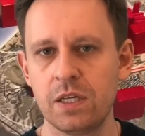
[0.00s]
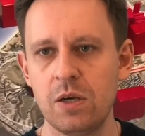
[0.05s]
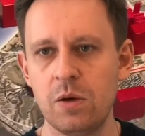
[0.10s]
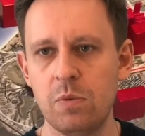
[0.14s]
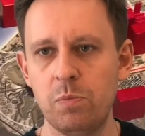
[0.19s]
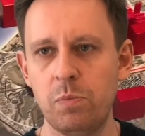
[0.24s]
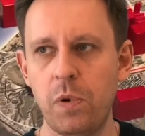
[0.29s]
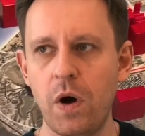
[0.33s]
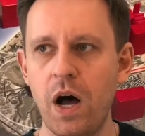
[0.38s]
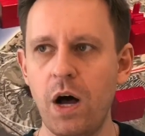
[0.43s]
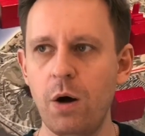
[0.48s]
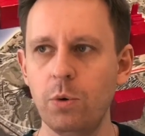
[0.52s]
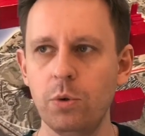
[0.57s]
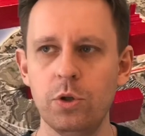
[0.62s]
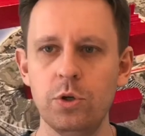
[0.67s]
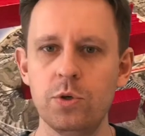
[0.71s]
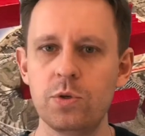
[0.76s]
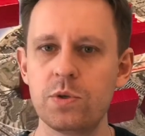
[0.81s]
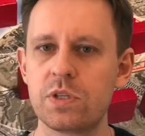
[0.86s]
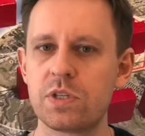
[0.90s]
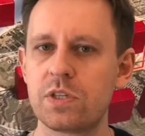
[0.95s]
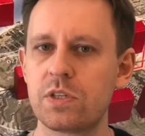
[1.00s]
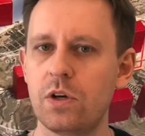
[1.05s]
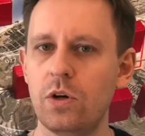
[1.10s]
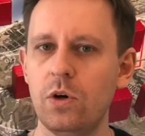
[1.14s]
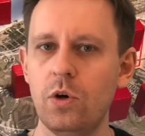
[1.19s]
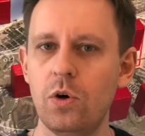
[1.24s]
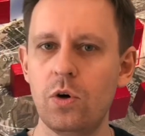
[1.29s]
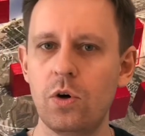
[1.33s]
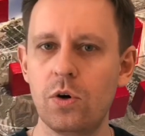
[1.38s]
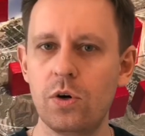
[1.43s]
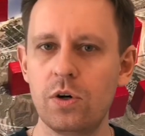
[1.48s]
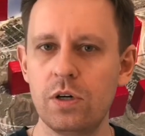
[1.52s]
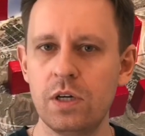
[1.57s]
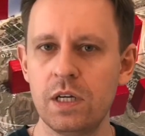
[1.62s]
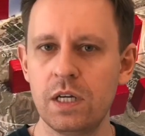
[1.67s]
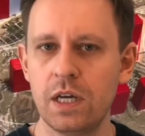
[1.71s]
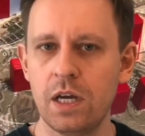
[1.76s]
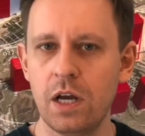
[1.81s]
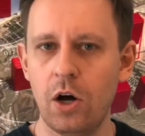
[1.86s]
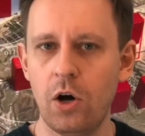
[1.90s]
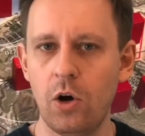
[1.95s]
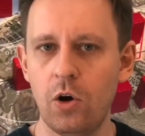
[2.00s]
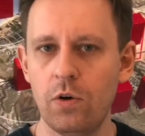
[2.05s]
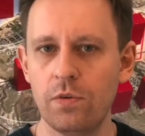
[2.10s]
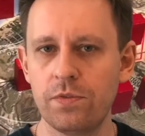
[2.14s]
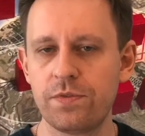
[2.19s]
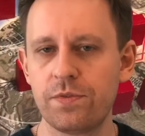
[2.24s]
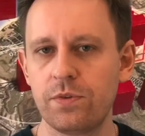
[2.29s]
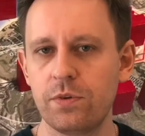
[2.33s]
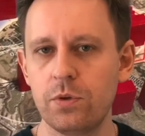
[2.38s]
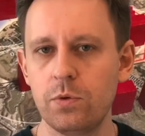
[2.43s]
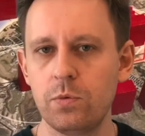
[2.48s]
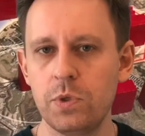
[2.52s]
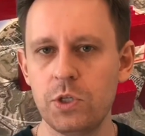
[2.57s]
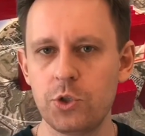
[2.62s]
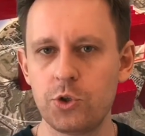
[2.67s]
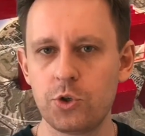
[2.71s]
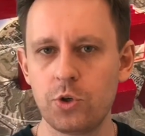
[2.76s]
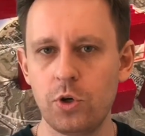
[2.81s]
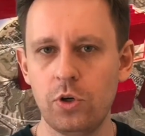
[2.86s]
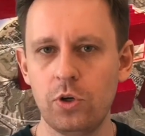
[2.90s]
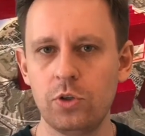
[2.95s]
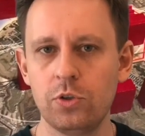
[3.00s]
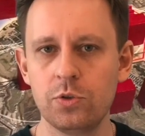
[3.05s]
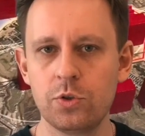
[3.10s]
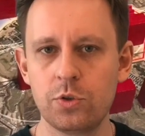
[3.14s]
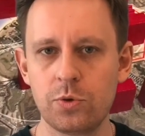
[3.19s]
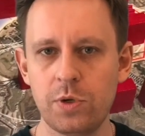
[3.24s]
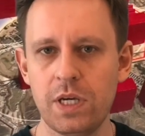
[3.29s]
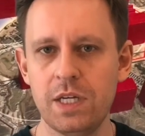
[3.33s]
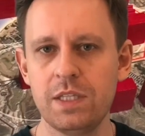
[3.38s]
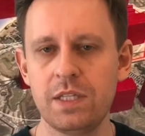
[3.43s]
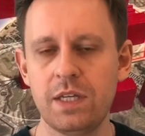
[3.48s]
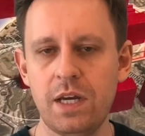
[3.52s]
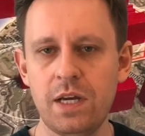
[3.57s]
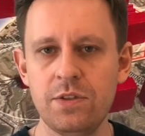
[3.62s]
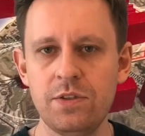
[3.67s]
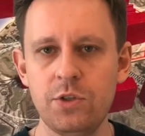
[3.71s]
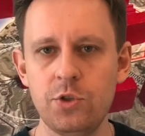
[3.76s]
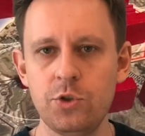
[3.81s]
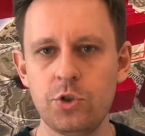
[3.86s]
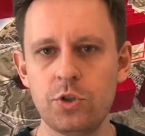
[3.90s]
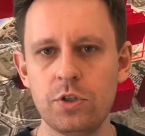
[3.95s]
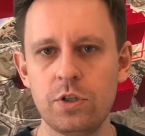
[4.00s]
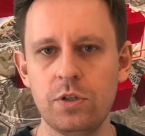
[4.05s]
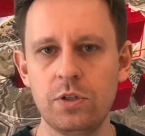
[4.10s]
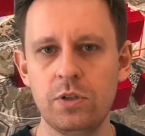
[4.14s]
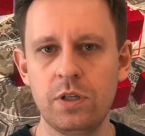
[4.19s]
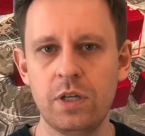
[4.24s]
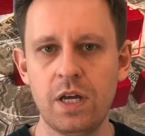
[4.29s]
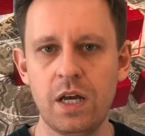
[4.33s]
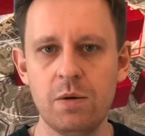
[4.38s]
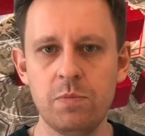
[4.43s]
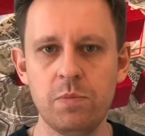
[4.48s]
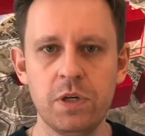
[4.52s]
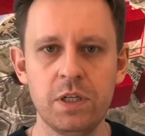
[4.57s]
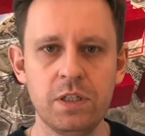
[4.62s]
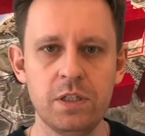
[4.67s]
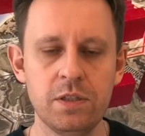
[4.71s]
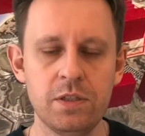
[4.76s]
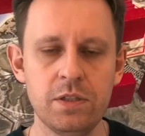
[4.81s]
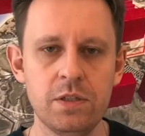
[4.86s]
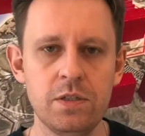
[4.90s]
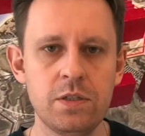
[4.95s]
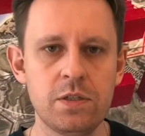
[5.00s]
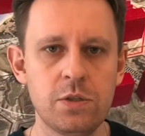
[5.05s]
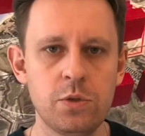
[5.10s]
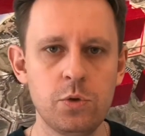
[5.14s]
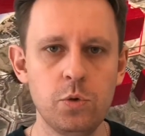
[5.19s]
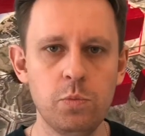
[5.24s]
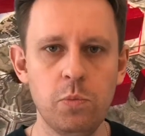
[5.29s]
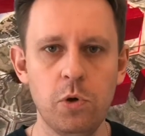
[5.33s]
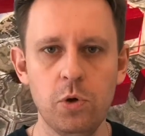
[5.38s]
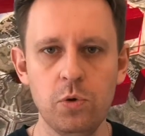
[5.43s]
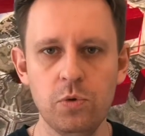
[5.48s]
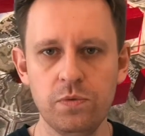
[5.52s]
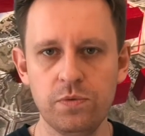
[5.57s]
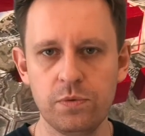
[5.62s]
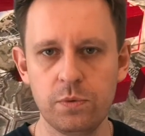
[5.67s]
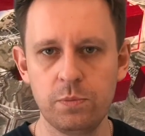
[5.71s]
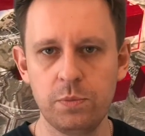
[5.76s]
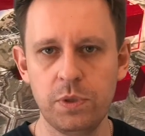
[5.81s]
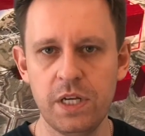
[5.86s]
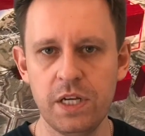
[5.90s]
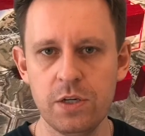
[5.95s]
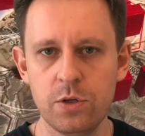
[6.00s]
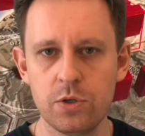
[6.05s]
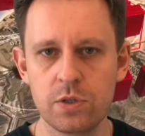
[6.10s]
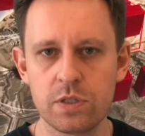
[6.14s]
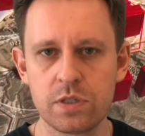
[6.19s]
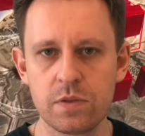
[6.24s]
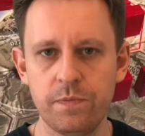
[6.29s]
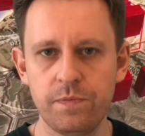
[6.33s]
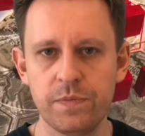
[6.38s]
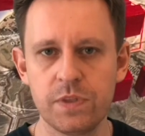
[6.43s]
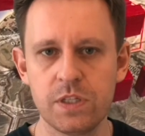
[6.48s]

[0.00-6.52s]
Paulus or Hoff, which all grant additional abilities to both players.